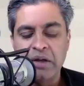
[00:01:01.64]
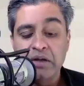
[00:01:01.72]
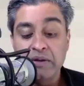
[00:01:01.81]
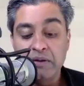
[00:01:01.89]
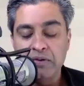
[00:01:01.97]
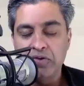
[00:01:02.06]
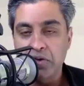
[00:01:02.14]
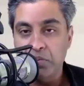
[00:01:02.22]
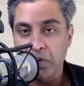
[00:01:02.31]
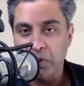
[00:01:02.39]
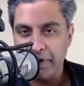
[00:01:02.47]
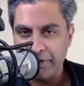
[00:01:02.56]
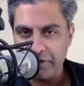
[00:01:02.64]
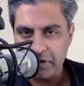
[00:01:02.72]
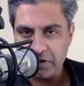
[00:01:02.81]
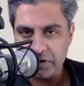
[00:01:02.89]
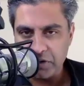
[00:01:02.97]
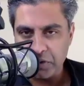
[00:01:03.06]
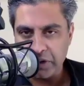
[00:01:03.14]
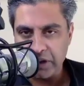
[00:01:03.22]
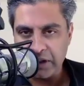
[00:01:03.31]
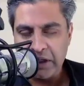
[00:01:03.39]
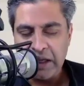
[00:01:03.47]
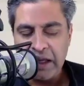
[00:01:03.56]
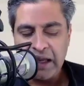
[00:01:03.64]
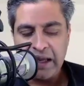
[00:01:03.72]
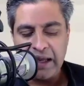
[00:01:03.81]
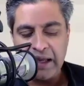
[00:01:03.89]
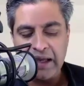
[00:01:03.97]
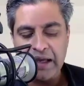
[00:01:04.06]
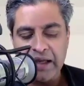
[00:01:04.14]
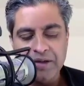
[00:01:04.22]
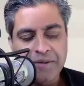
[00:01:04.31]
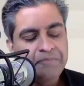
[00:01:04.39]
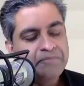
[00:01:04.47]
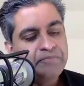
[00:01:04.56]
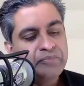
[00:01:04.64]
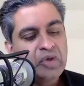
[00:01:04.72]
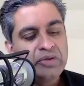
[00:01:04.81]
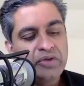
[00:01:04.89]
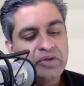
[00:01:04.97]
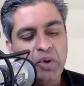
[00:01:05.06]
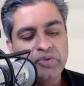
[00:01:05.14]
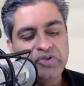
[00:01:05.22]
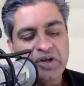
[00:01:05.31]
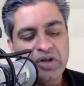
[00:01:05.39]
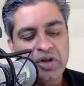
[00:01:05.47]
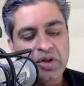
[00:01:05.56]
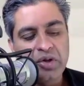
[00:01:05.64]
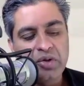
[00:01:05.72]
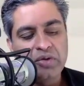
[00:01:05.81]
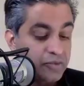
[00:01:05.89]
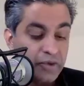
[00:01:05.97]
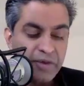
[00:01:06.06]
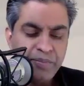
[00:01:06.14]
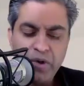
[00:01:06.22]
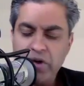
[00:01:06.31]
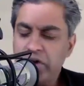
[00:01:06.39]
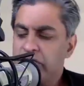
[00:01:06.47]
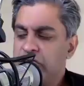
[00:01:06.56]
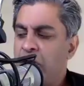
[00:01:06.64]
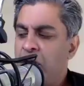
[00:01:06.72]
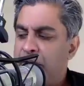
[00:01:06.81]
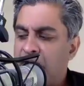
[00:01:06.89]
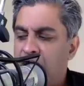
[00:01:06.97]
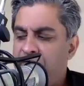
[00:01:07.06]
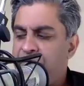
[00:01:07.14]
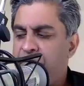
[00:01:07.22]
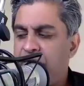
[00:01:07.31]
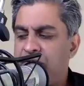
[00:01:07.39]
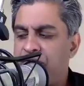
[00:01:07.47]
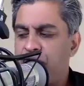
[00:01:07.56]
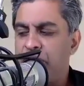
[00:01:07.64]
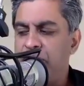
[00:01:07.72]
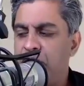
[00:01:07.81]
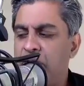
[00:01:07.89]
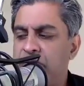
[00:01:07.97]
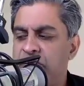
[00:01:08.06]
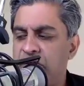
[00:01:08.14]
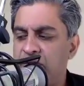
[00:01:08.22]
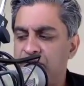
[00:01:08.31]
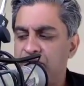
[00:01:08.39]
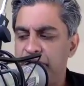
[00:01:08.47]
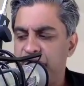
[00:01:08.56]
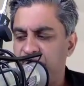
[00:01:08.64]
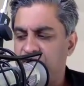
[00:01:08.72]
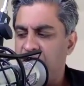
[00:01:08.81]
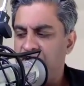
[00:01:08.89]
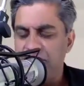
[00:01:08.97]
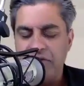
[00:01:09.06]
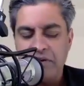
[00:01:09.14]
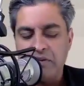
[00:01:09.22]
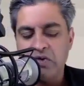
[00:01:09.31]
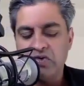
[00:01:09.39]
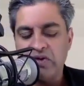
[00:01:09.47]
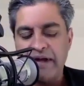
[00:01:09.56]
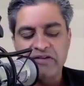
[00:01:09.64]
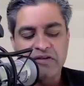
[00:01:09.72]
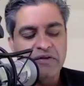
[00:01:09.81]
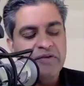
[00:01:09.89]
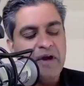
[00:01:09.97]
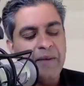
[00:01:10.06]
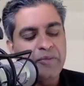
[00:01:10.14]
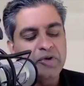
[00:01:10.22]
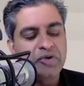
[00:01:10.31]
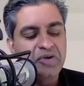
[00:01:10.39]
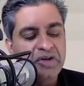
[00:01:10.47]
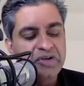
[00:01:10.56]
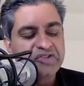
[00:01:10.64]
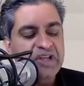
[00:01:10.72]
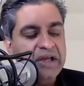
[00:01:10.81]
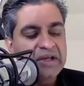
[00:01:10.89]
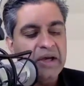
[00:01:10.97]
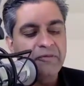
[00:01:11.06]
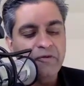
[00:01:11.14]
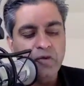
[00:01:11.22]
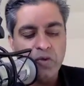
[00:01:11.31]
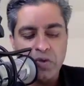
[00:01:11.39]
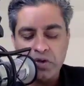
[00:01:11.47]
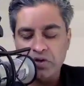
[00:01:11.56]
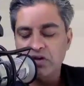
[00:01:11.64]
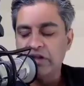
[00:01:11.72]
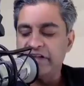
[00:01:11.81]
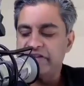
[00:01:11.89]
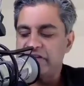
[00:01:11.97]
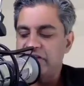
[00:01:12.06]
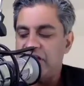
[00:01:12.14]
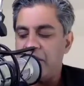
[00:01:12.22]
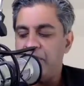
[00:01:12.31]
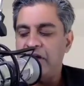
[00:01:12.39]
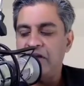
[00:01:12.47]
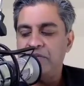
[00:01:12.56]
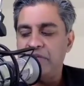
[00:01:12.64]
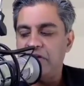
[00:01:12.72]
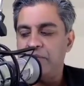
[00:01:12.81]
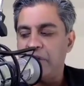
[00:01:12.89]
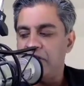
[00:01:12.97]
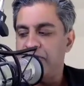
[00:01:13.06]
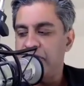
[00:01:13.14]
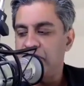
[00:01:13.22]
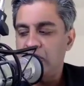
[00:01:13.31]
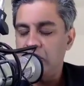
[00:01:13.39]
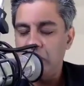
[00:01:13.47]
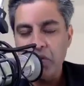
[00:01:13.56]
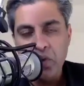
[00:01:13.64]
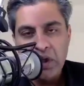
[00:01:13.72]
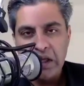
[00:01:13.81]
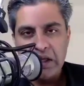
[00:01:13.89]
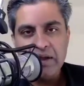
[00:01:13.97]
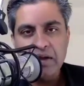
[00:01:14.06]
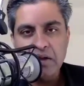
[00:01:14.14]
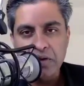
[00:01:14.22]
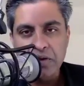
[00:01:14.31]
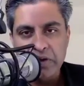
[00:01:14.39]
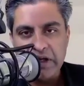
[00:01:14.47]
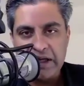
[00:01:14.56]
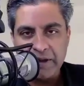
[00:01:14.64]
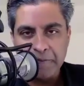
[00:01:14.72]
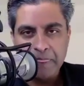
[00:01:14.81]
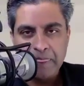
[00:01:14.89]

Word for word: YouTube or whatever you're doing. And those include free books, but other than free books and free stuff, there's lots of opportunity to sign up for lists that might be of benefit to you, including